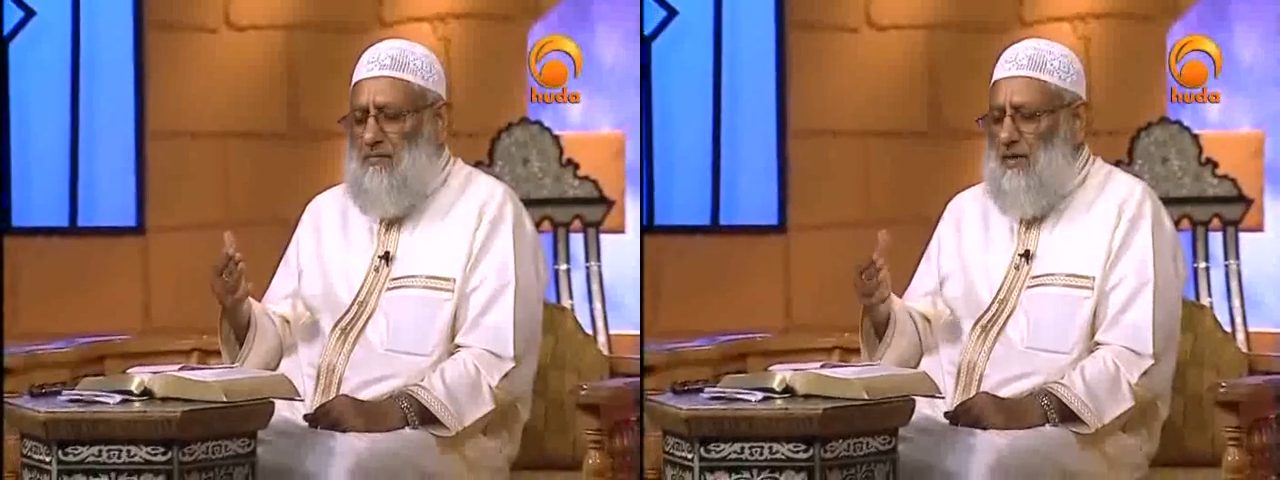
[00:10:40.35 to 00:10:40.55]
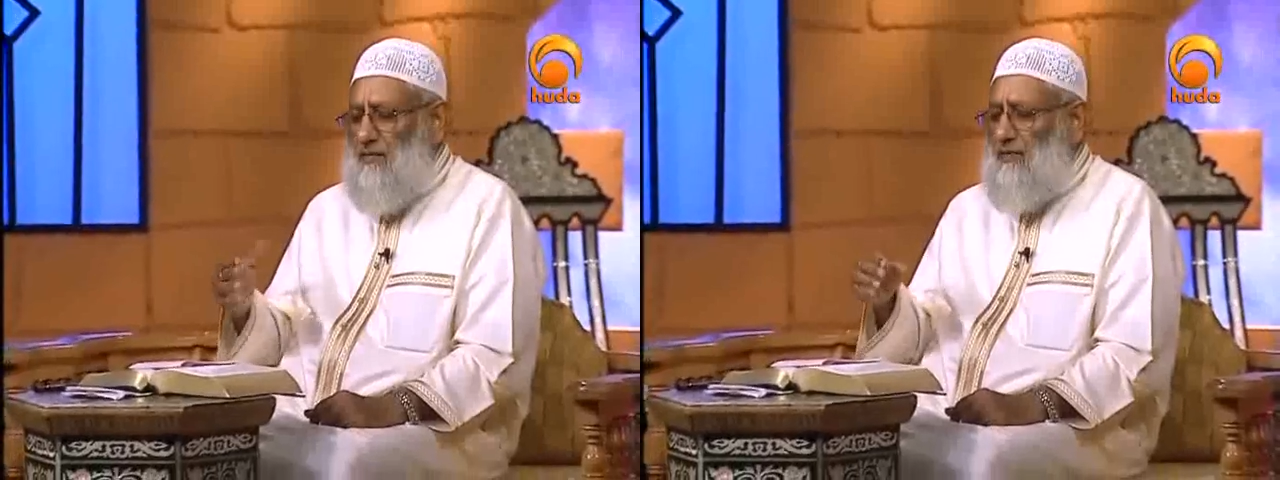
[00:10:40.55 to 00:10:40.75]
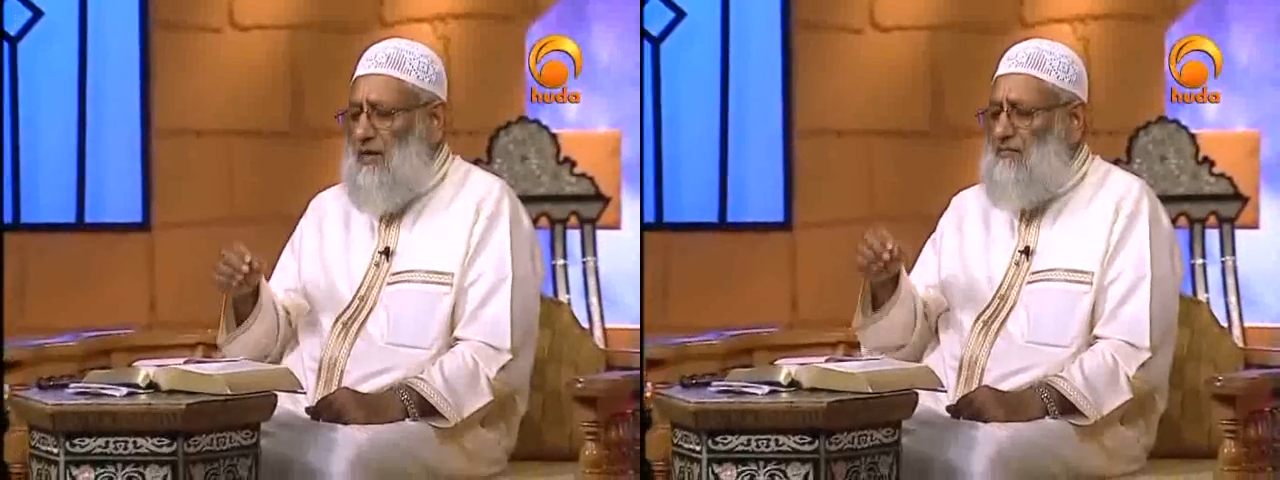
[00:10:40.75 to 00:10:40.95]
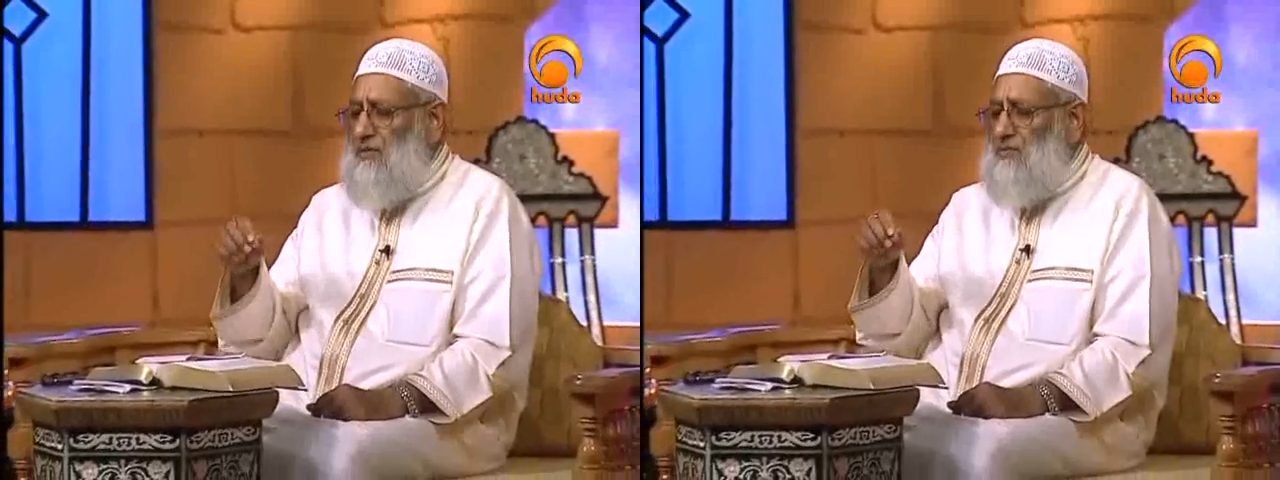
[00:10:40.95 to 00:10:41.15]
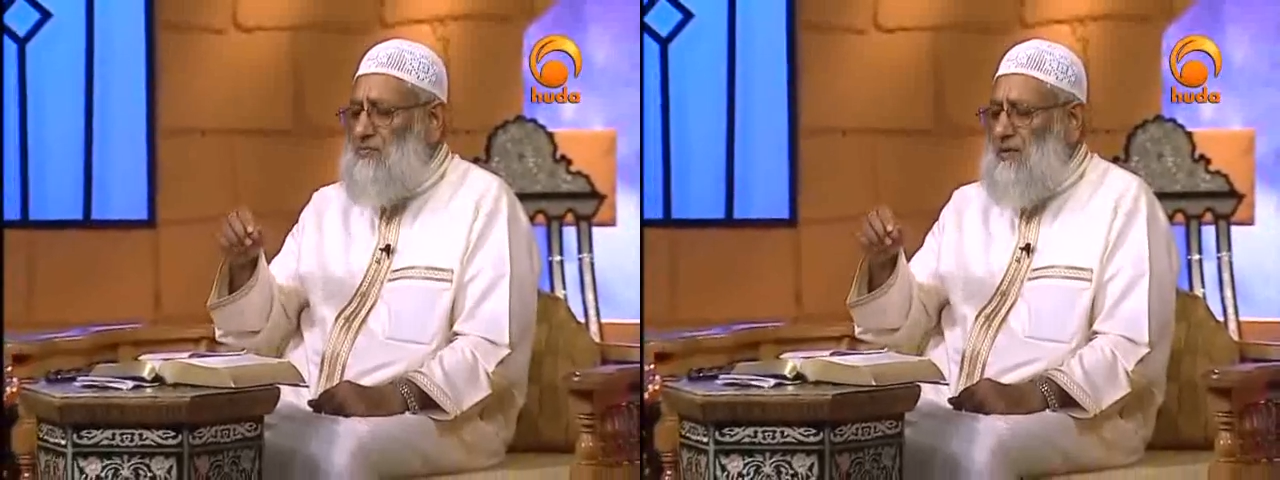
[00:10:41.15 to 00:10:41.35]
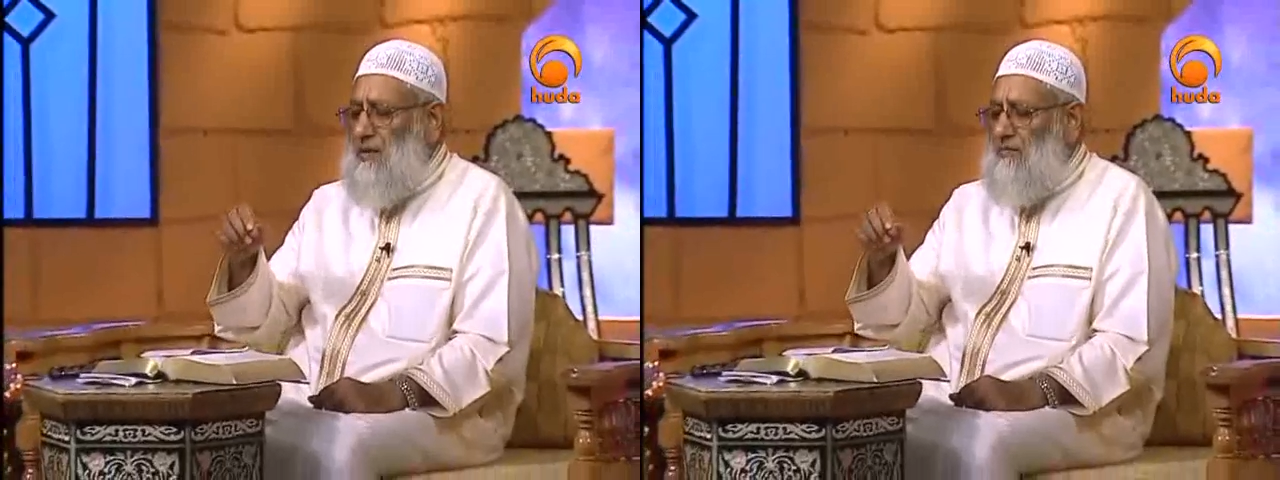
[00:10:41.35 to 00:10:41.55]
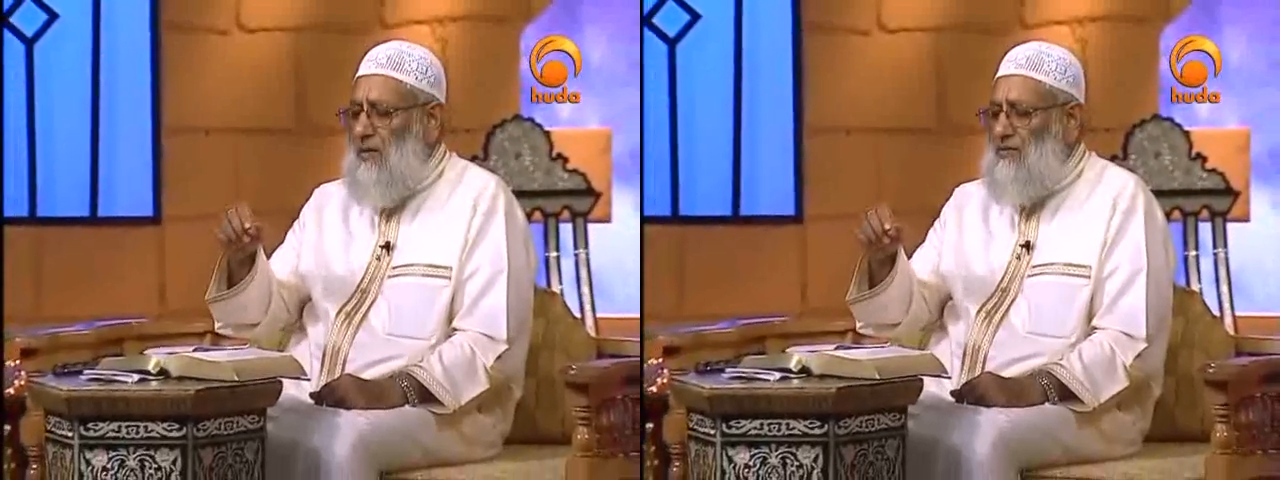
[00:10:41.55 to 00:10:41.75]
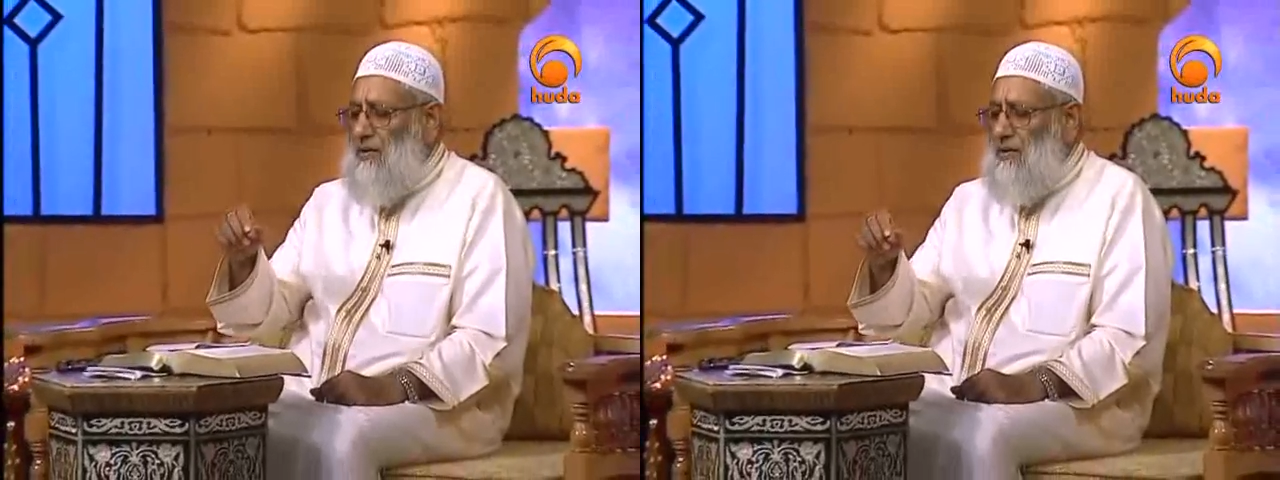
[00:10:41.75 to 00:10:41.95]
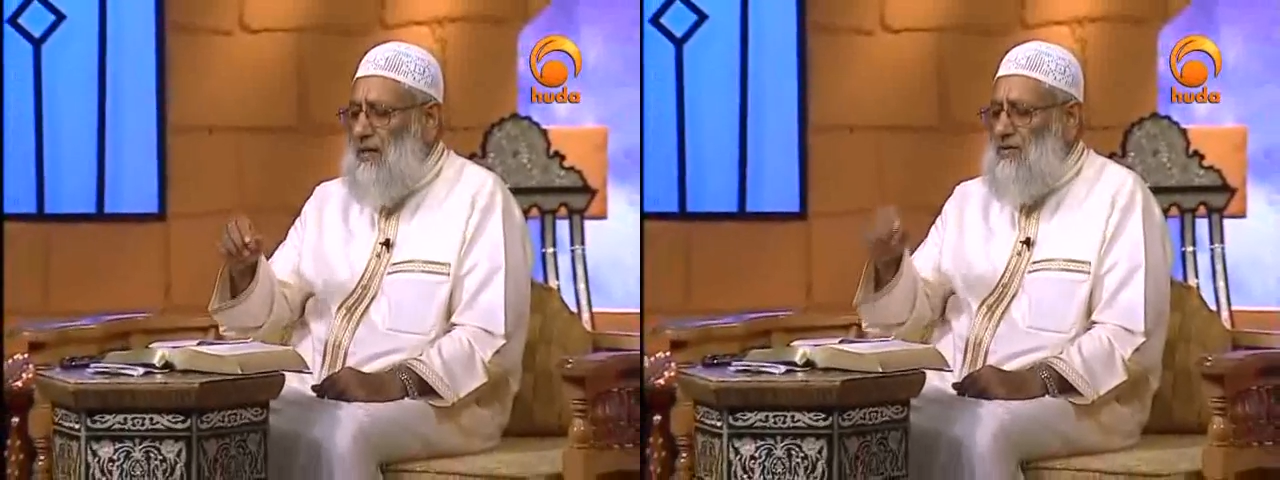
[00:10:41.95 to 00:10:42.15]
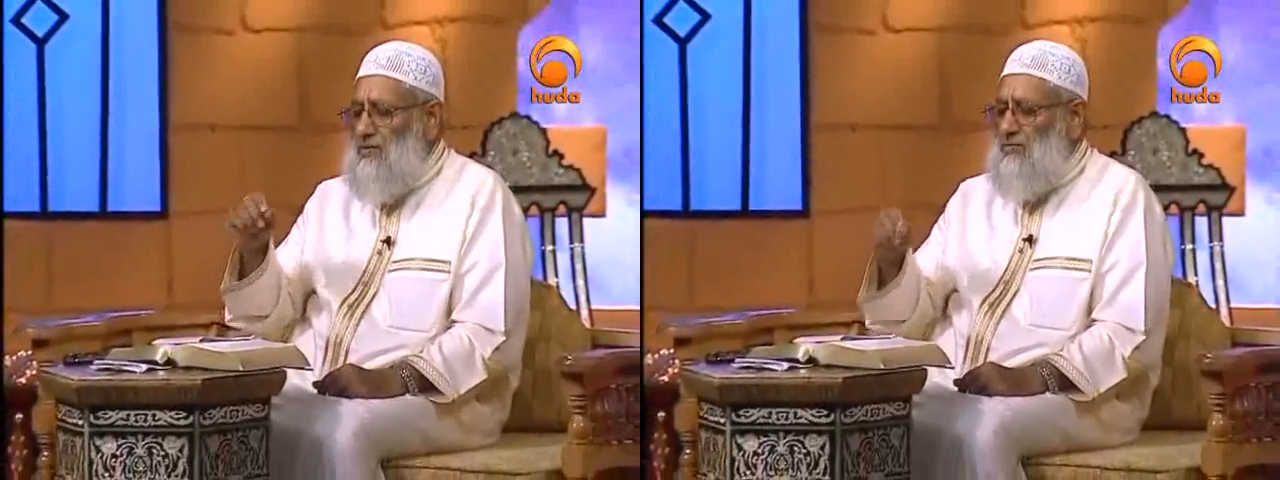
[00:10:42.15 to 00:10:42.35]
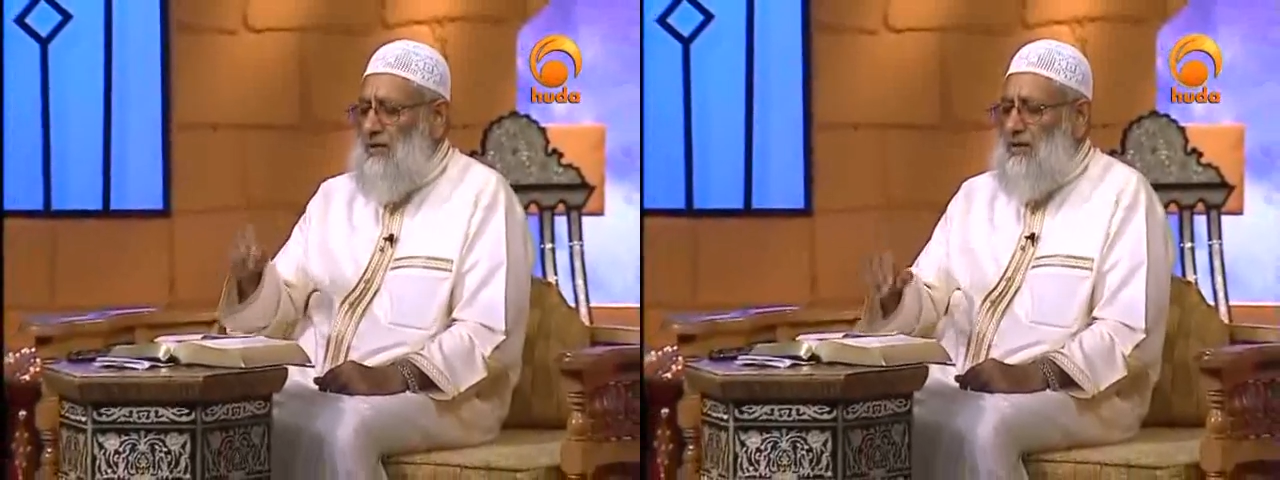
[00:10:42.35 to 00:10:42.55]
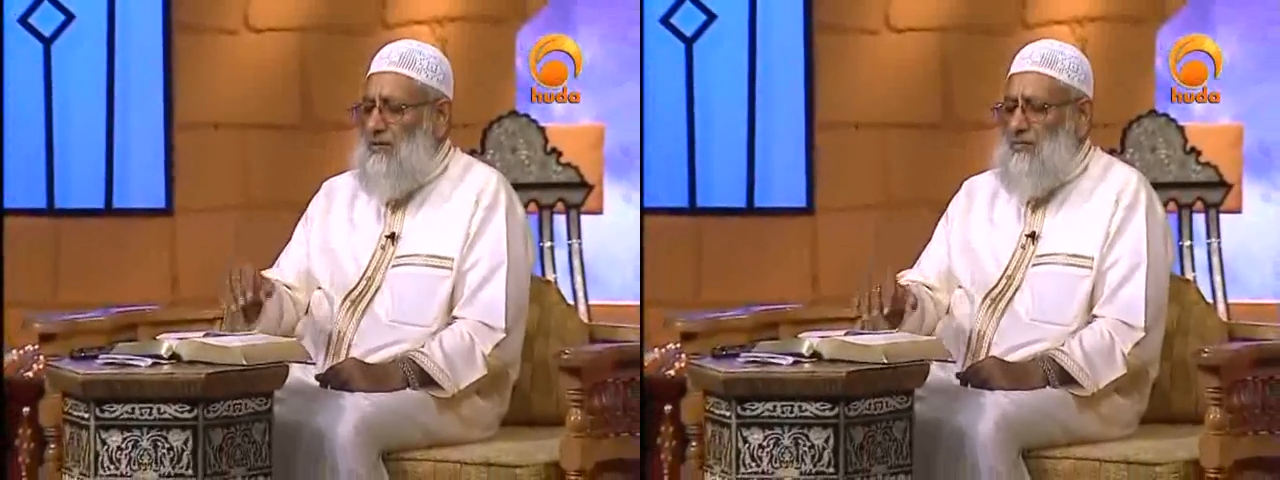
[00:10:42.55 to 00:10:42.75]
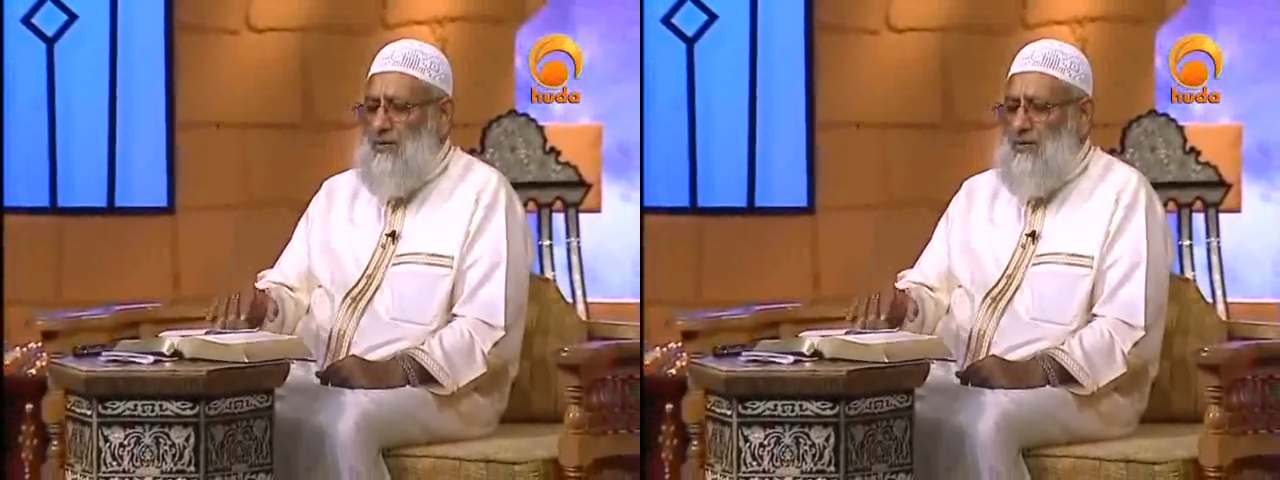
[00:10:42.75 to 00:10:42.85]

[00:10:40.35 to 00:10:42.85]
But when we speak about Allah subhanahu